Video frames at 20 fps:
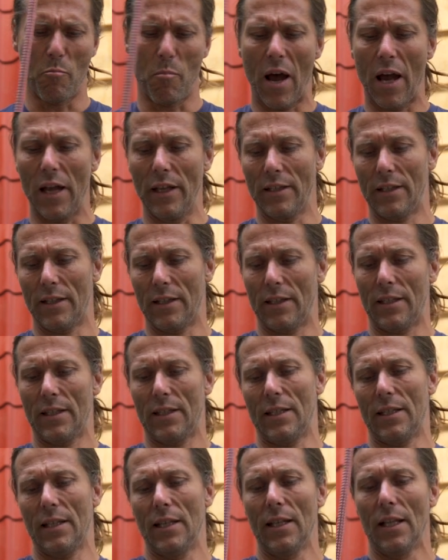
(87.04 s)

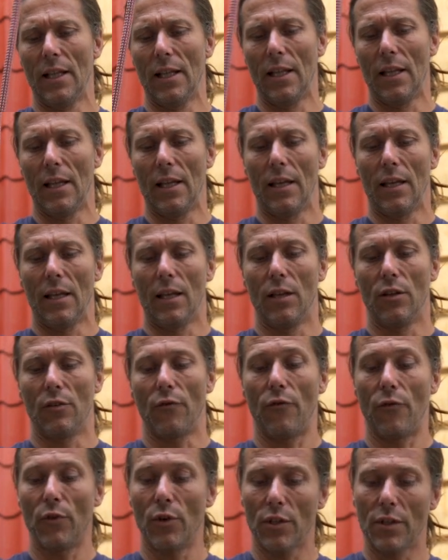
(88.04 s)
Bight.
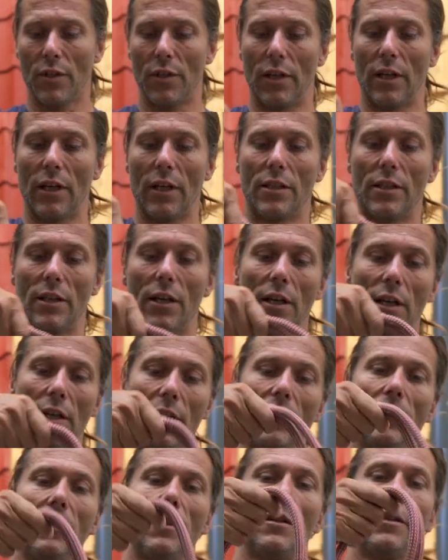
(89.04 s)
First thing I
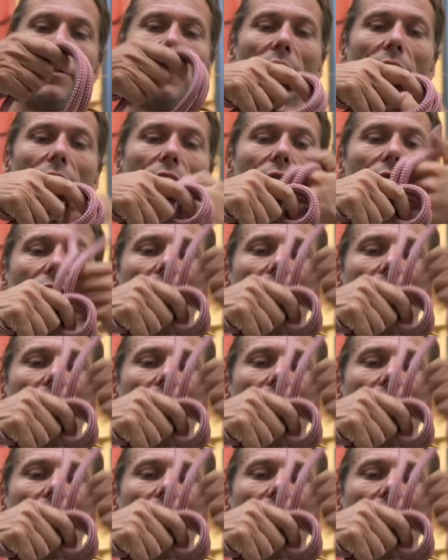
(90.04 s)
tie is a